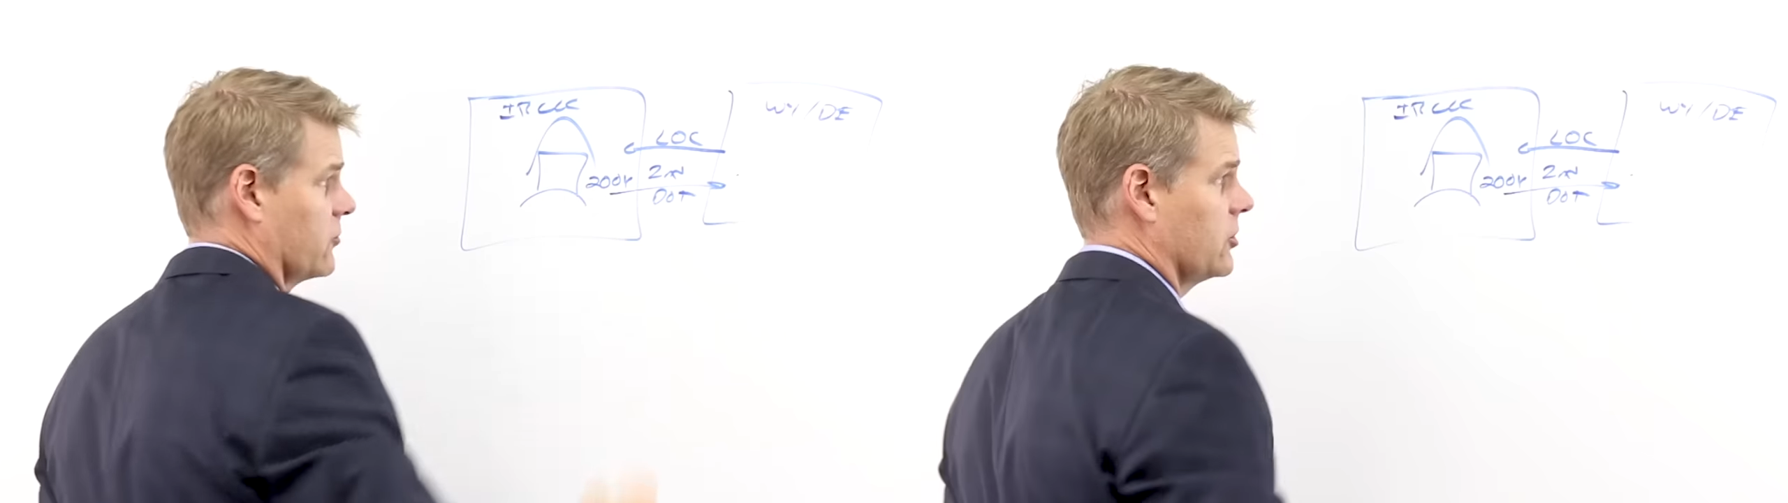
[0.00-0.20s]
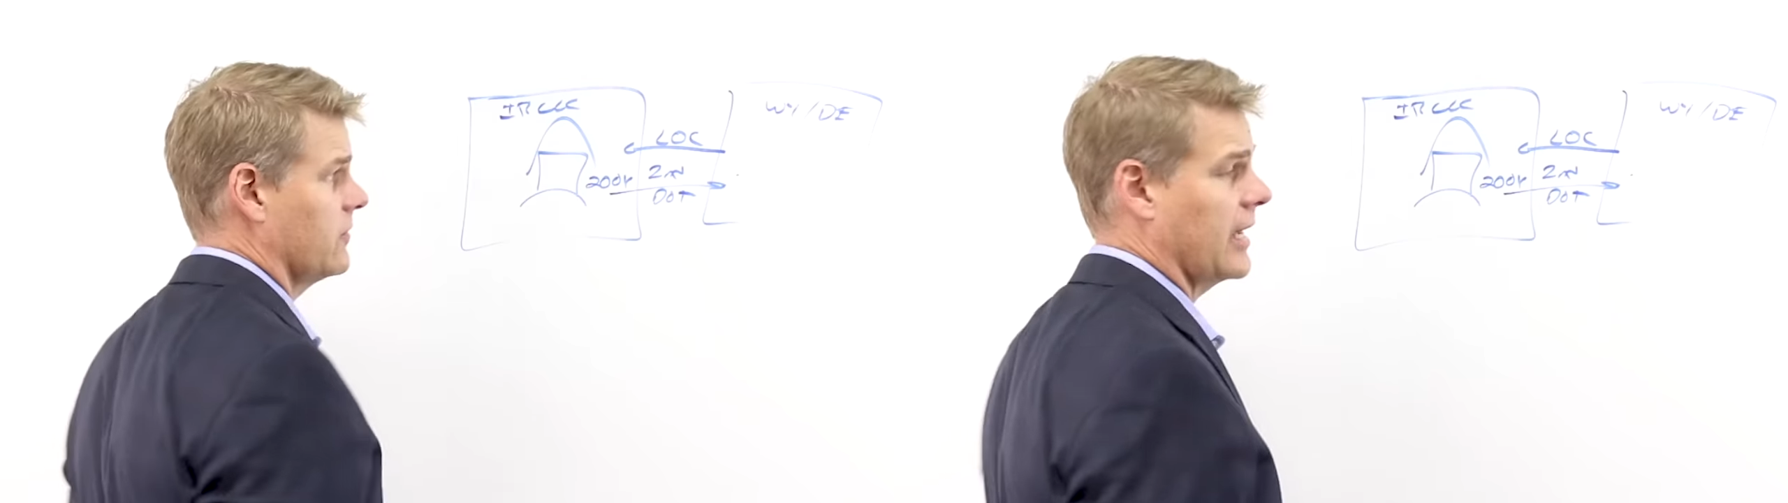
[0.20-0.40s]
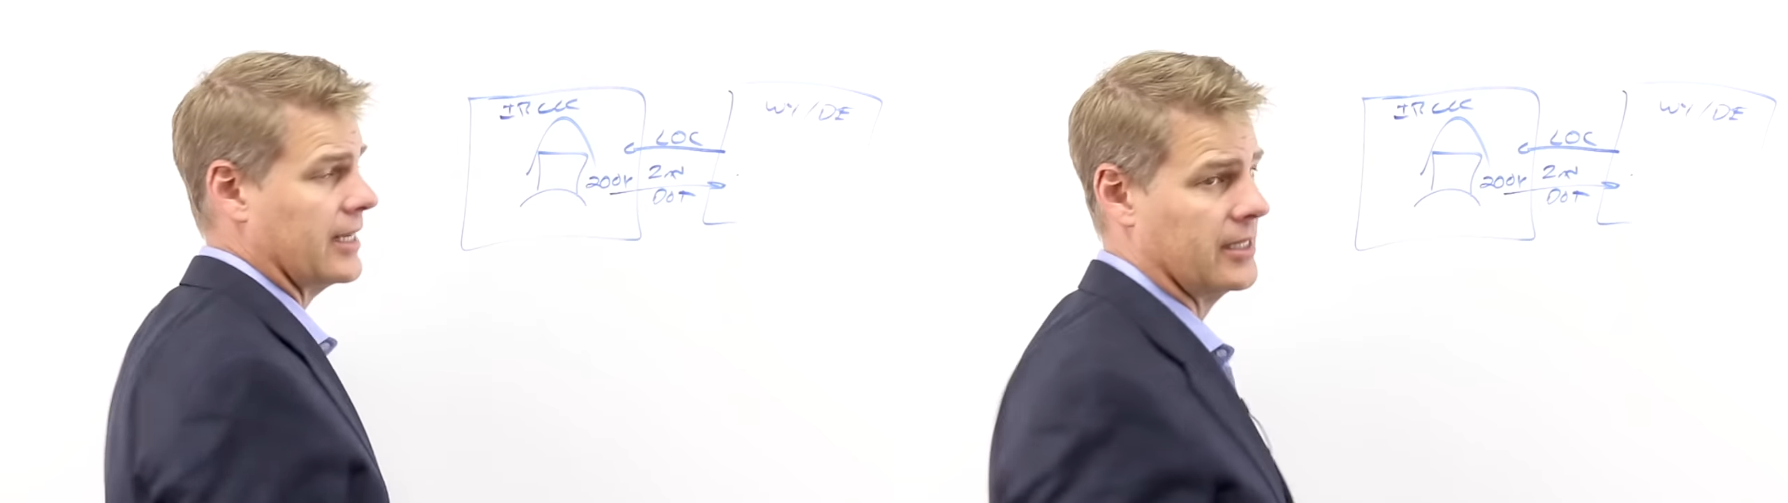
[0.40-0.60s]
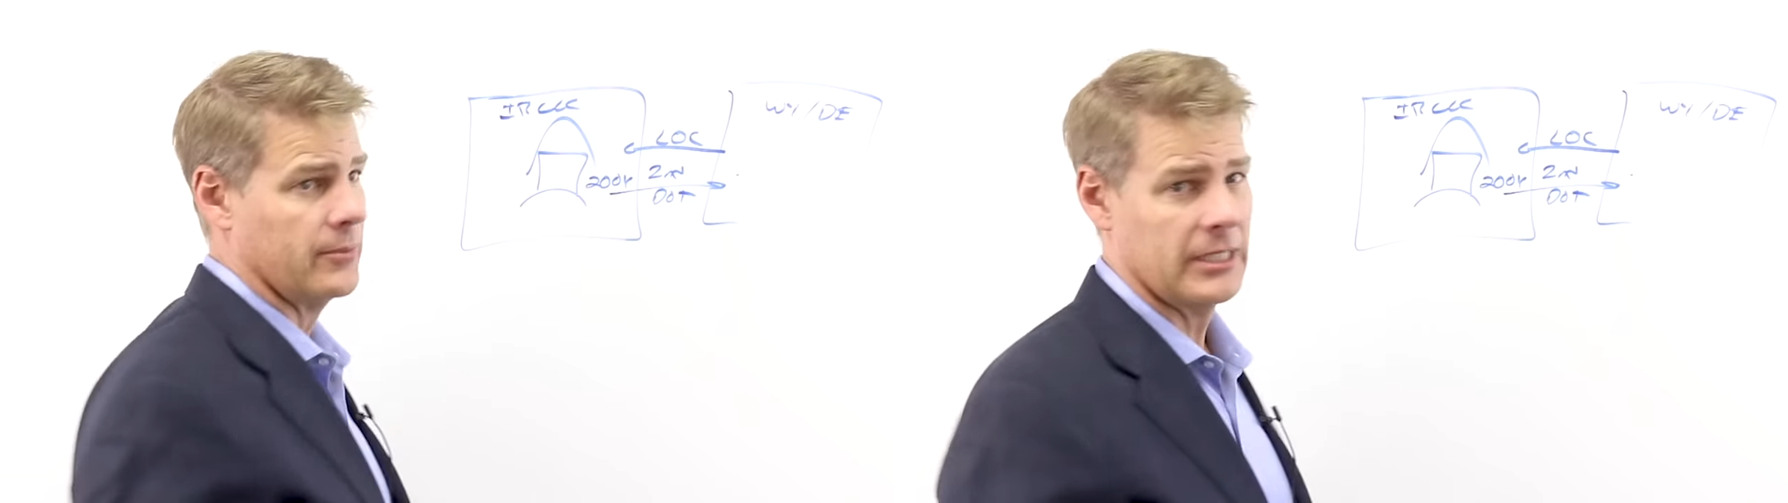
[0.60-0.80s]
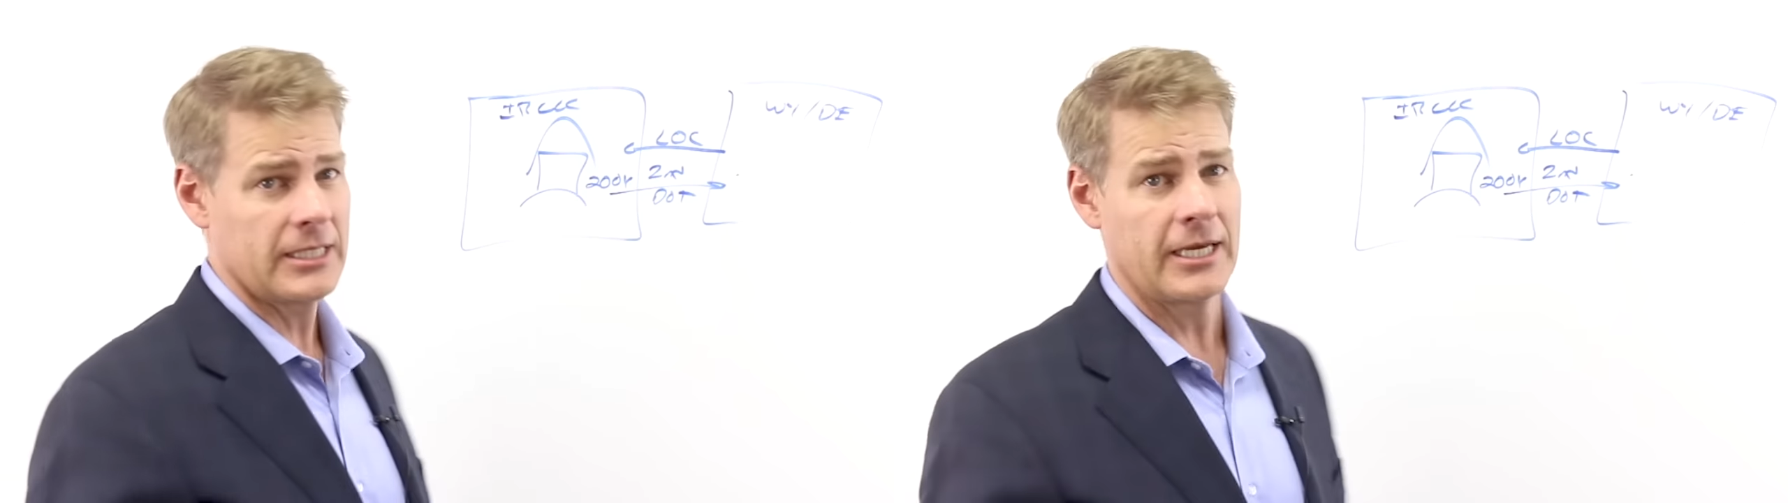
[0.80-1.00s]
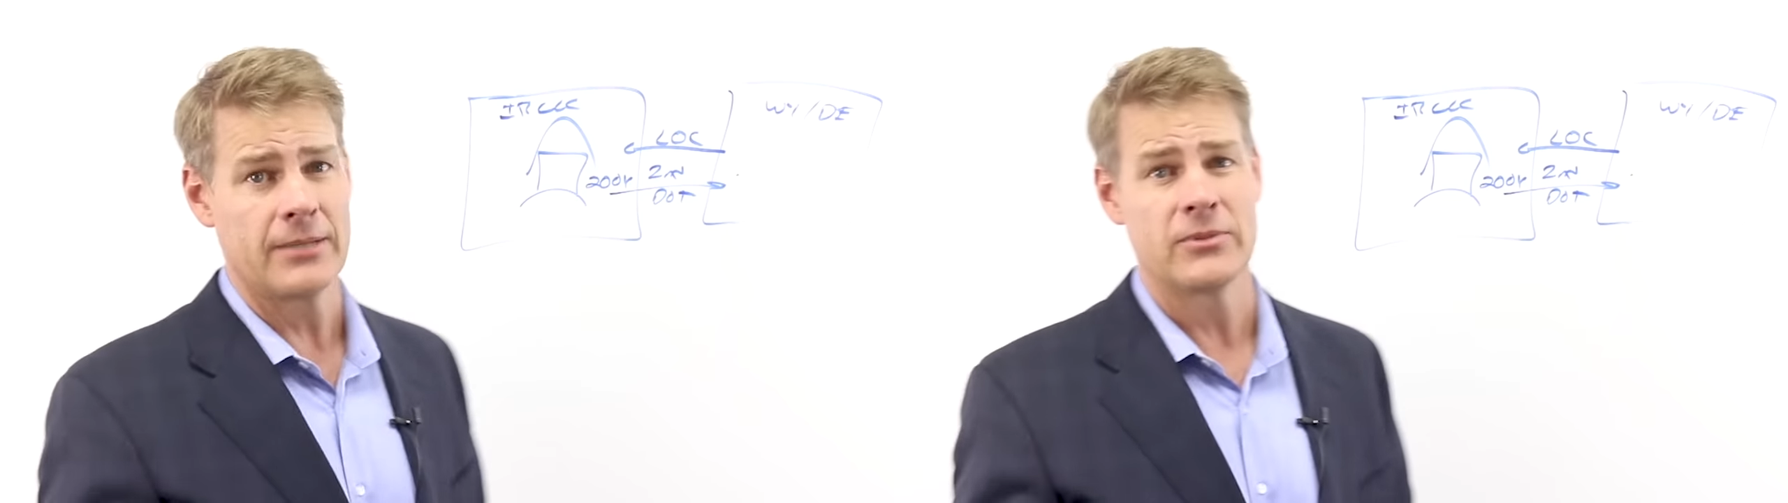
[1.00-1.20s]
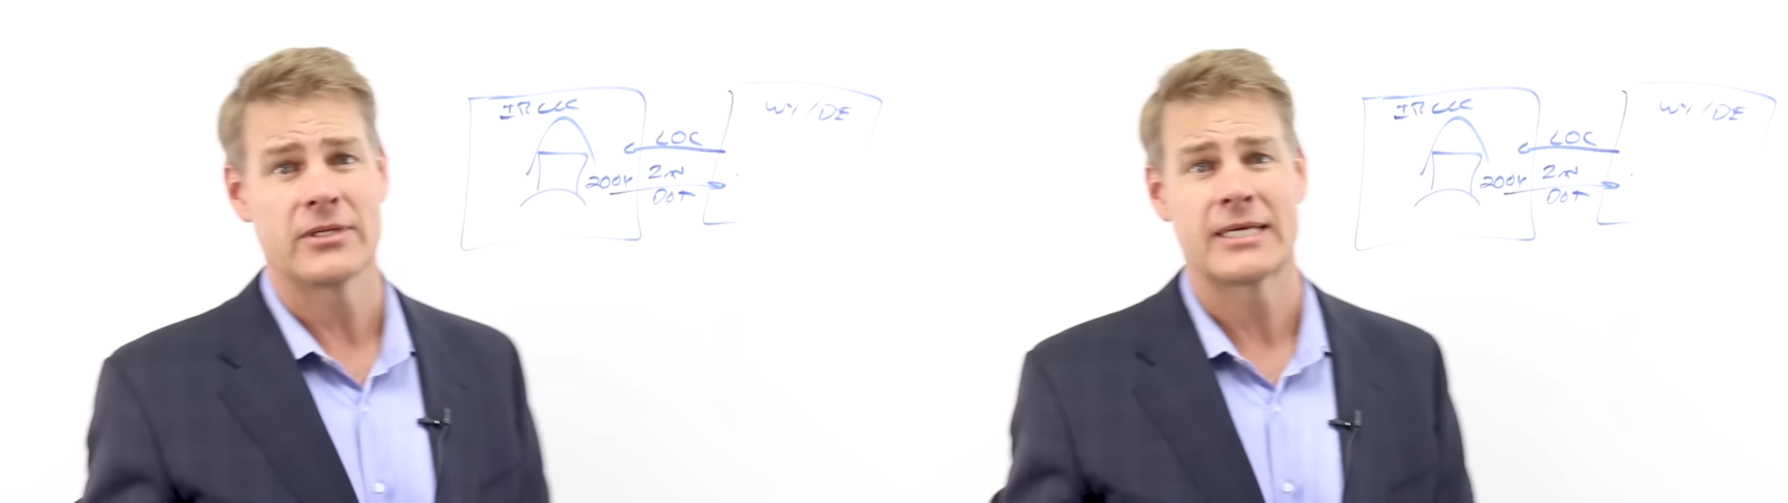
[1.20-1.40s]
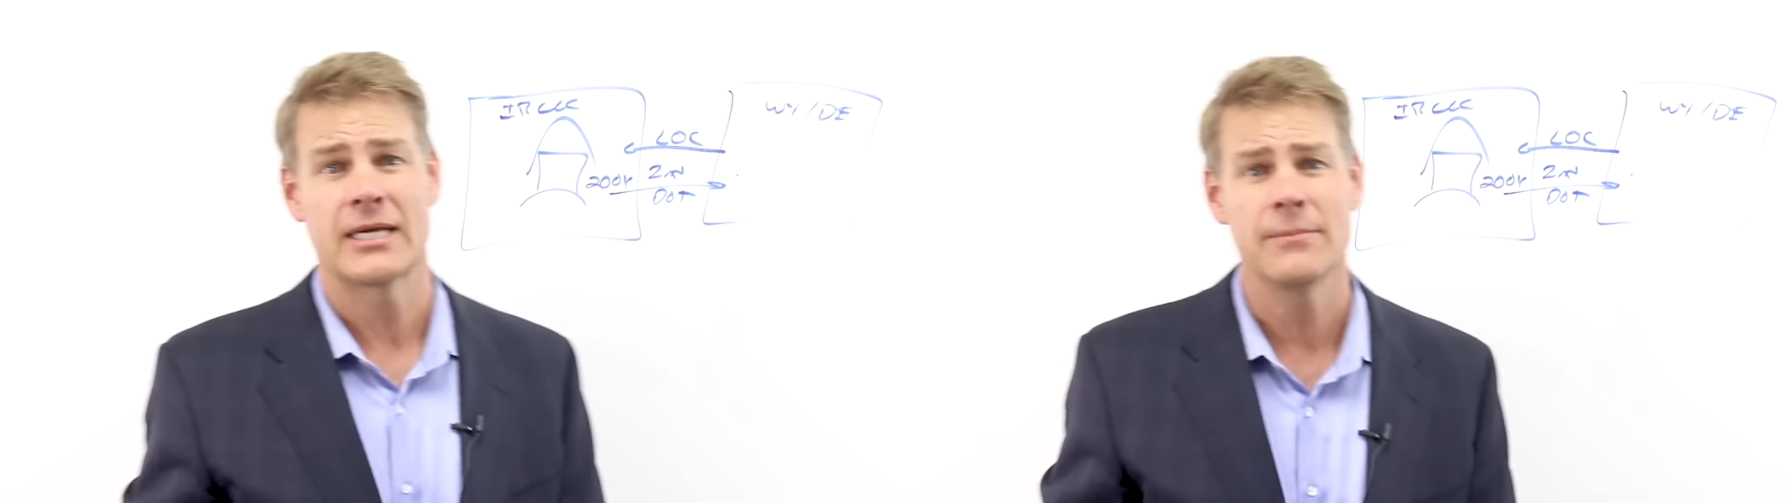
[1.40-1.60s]
to that limited
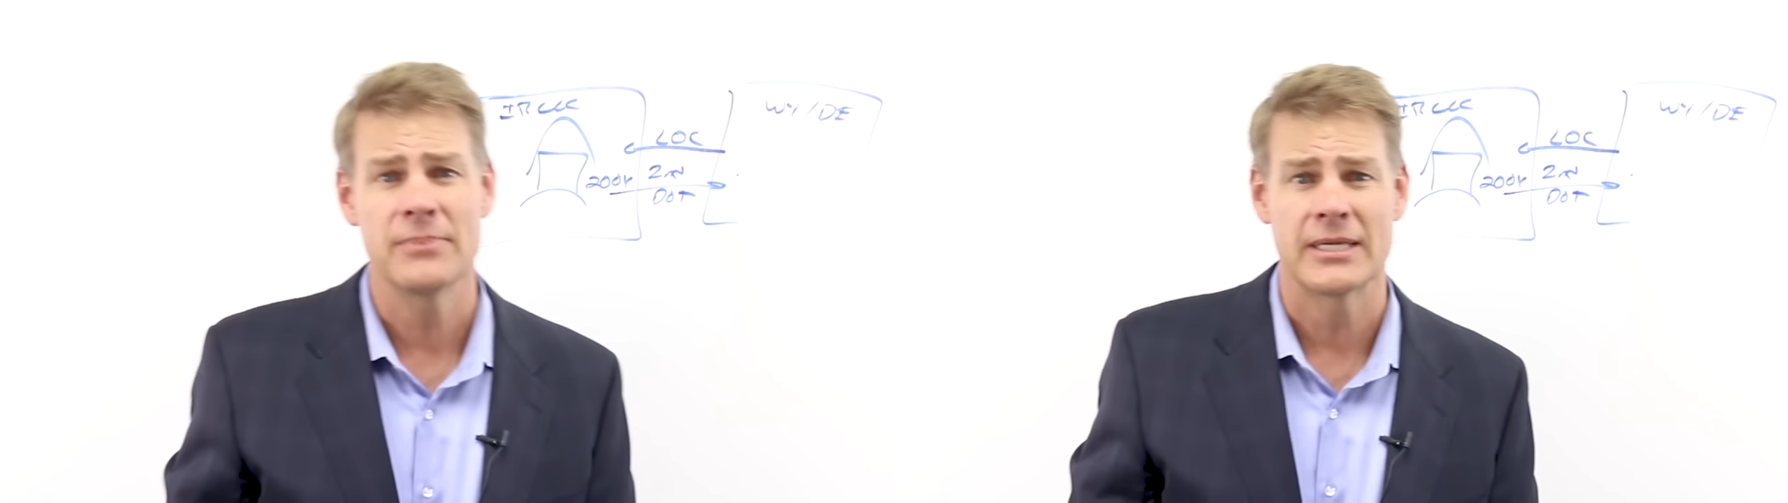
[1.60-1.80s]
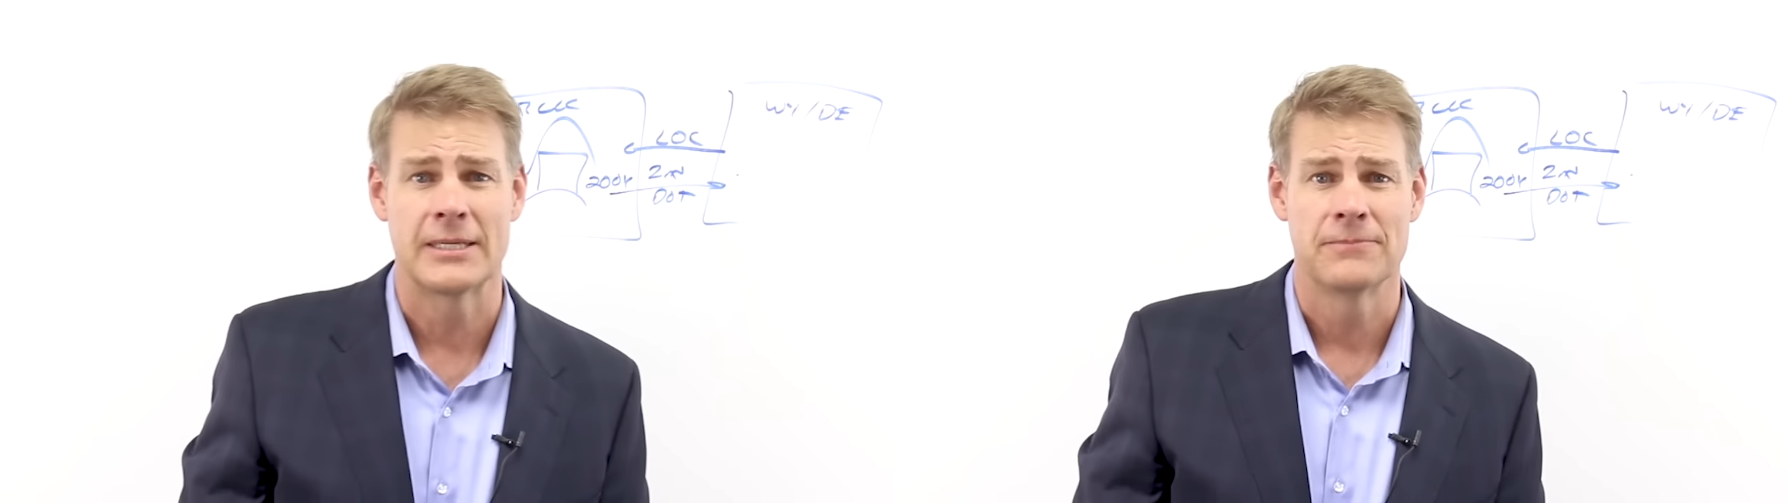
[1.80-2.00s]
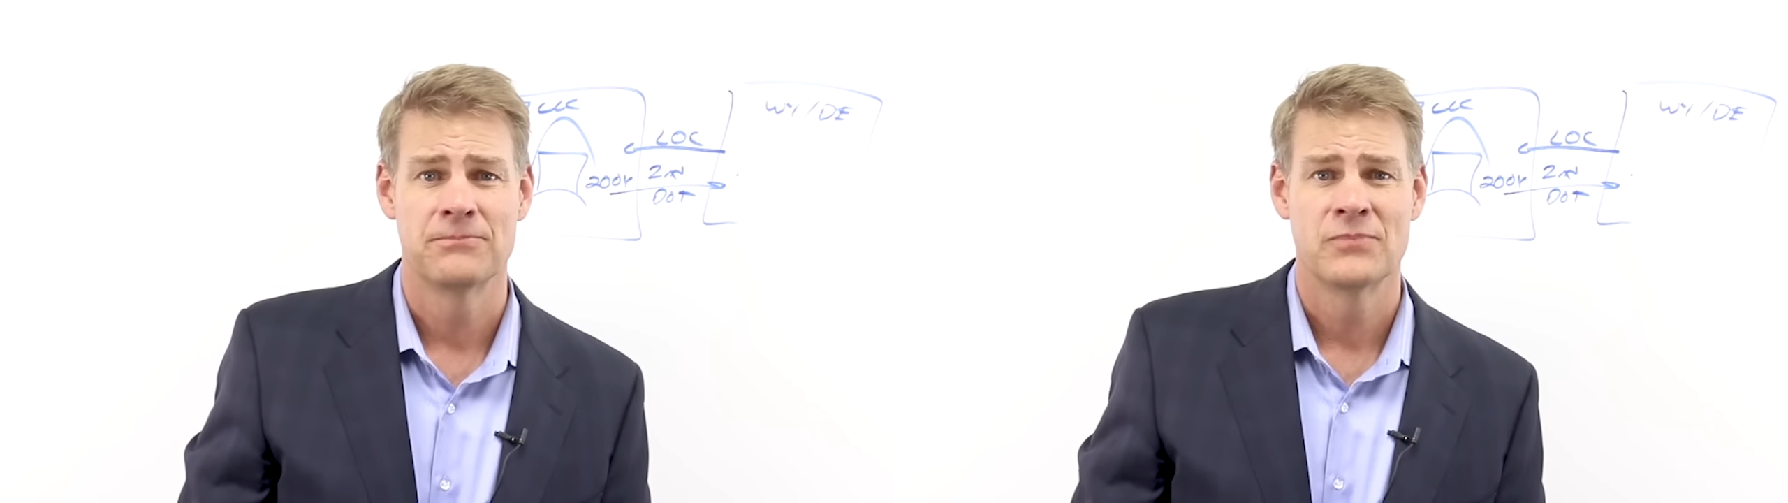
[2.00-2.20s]
liability company.